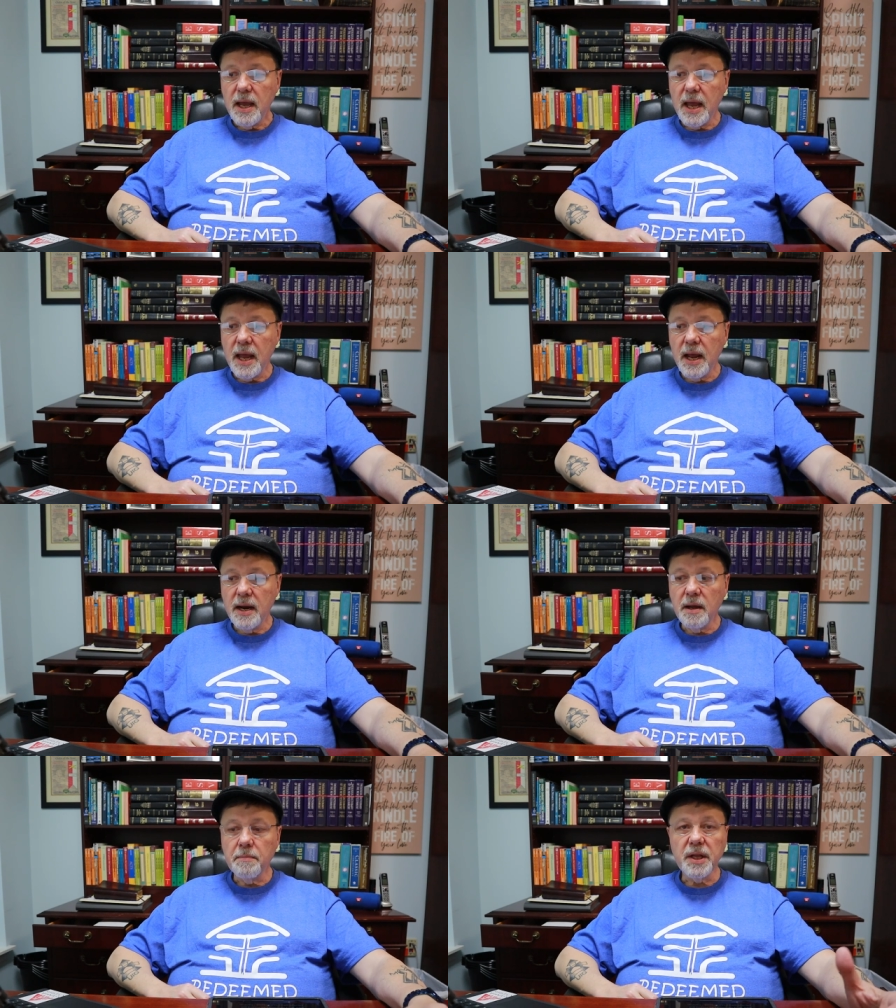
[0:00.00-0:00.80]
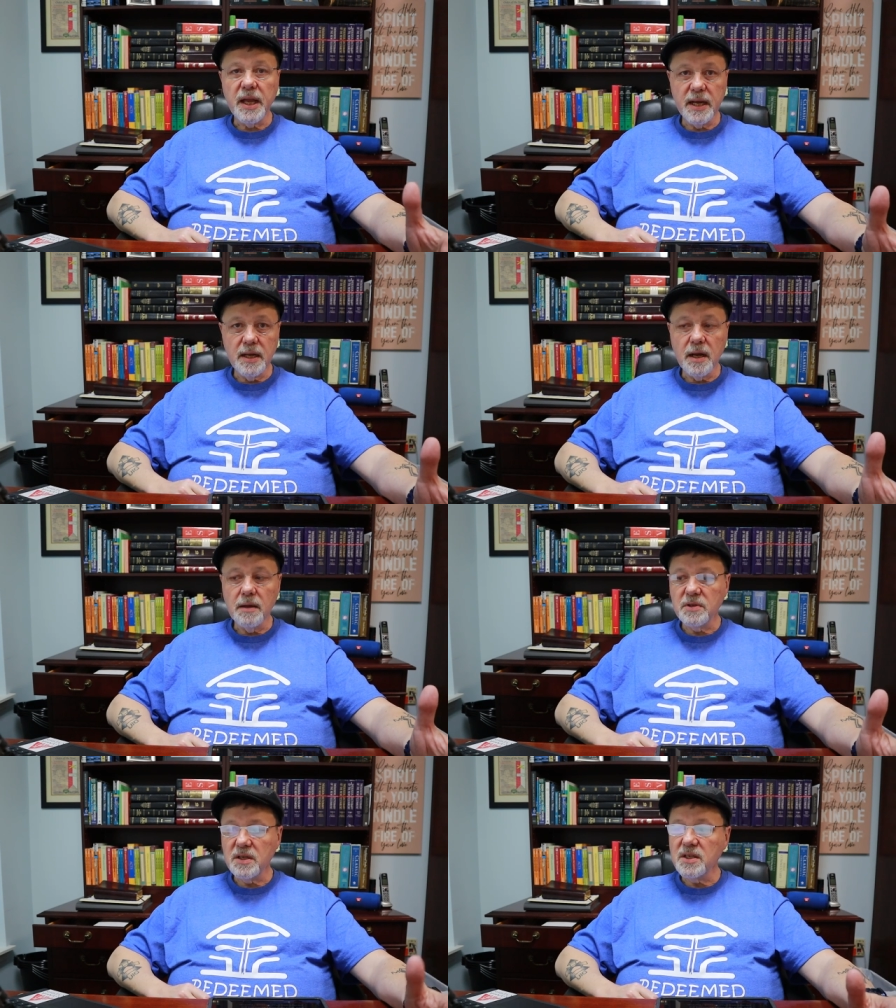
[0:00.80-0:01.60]
and a plague
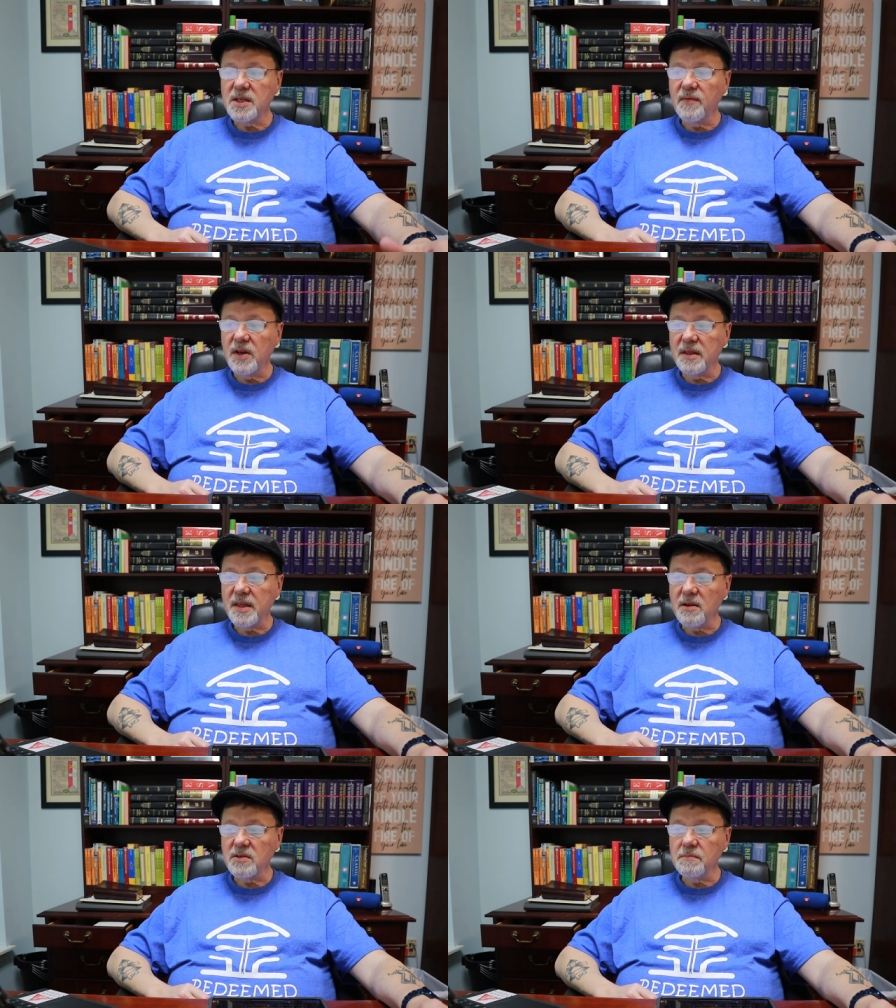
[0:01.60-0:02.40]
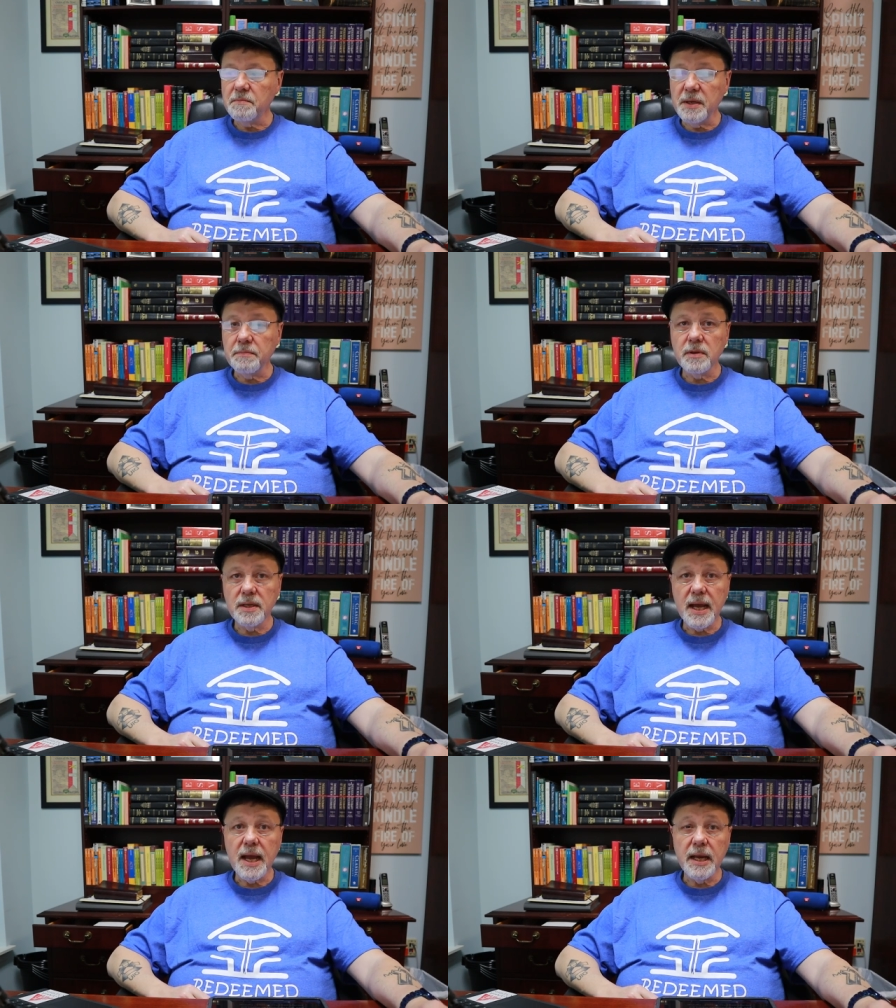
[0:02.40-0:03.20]
comes, and 70,000 people
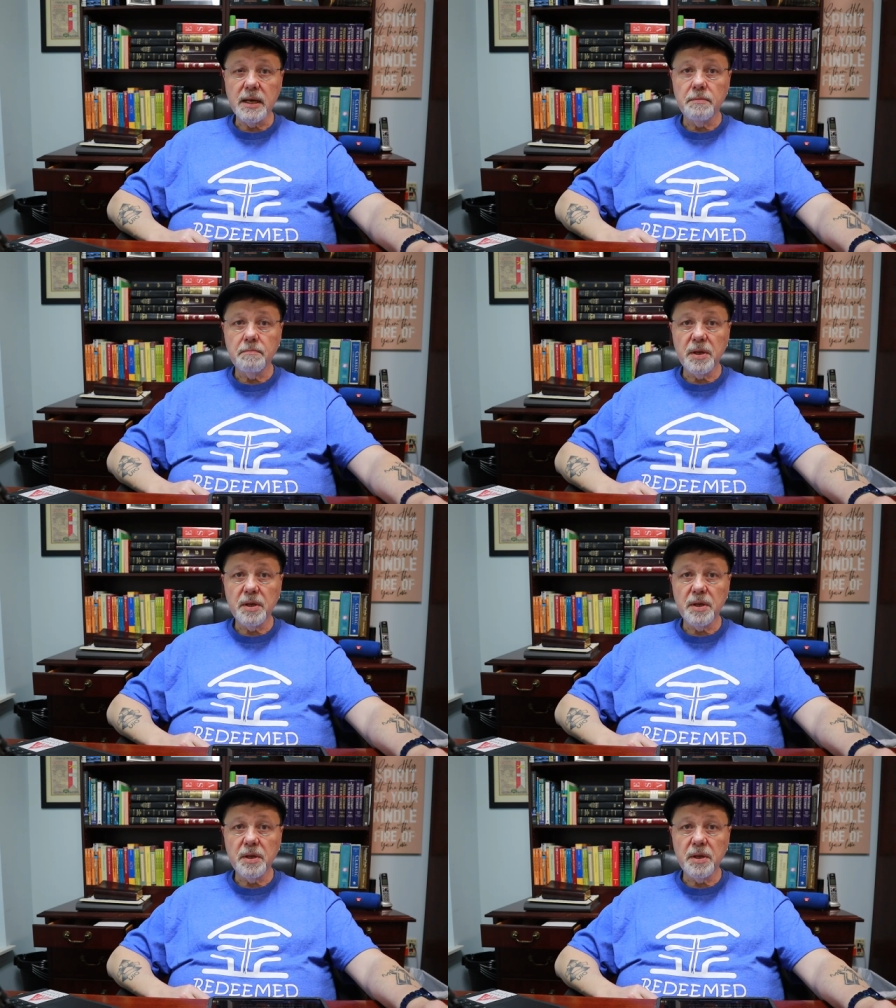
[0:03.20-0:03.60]
died